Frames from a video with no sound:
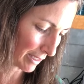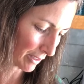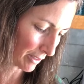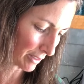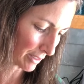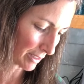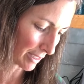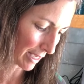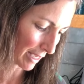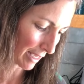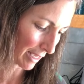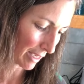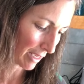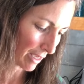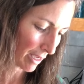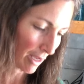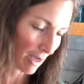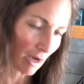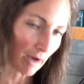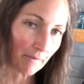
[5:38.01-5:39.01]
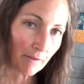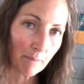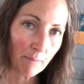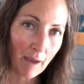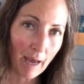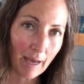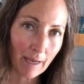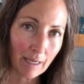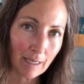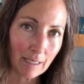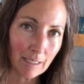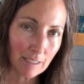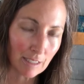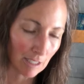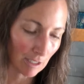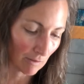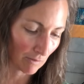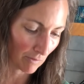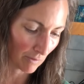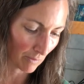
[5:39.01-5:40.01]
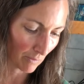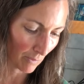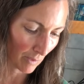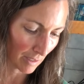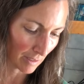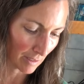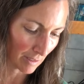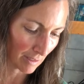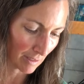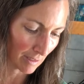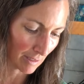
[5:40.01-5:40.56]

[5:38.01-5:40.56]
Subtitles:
It'll say on the package if the